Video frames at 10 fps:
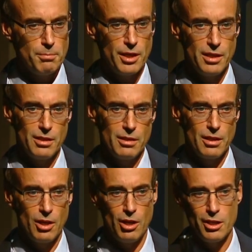But
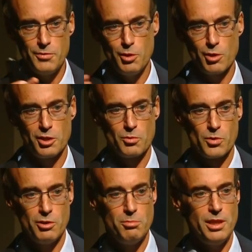all of you are in the
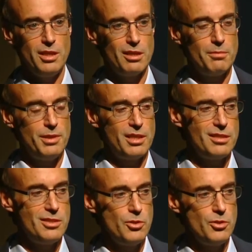room here because